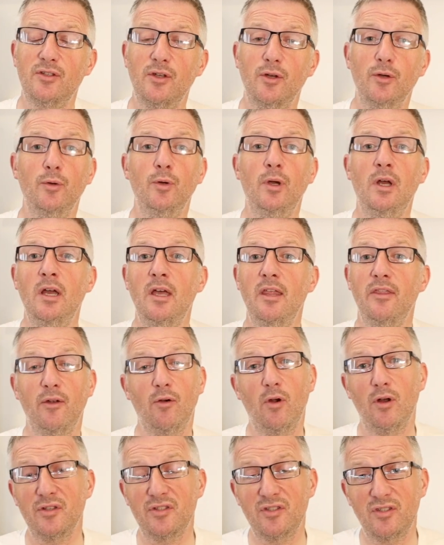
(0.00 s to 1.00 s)
So
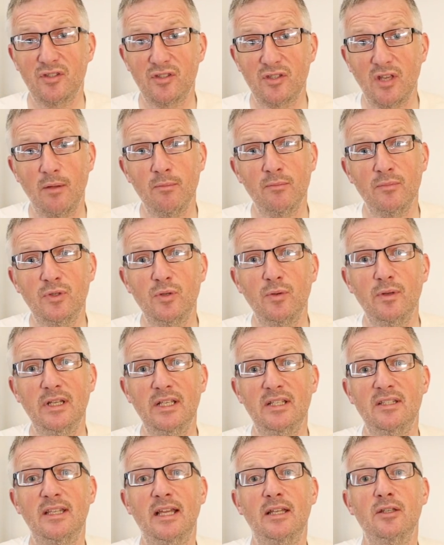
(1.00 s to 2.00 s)
there are some to an
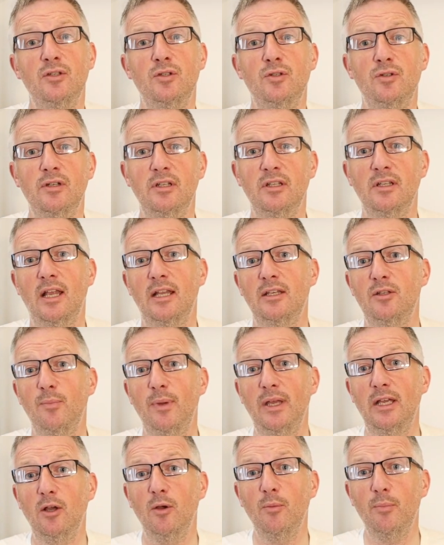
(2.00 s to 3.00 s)
extent in Trinidad and
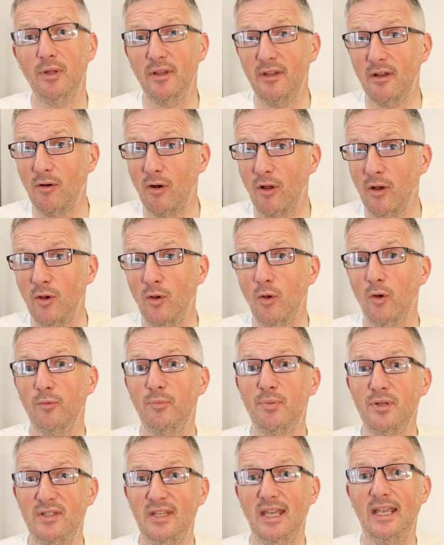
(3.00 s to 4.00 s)
Tobago, but there are
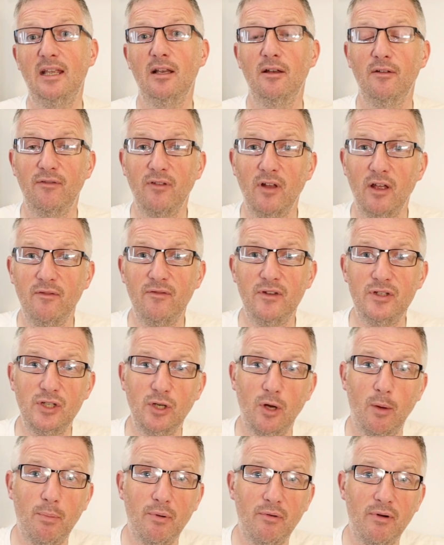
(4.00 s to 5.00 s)
not particular fly
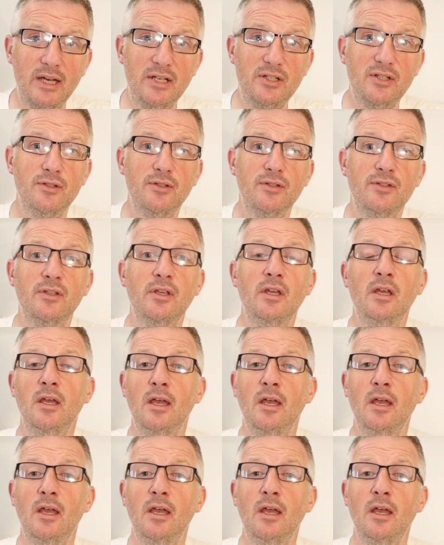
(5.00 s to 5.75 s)
fishing operations.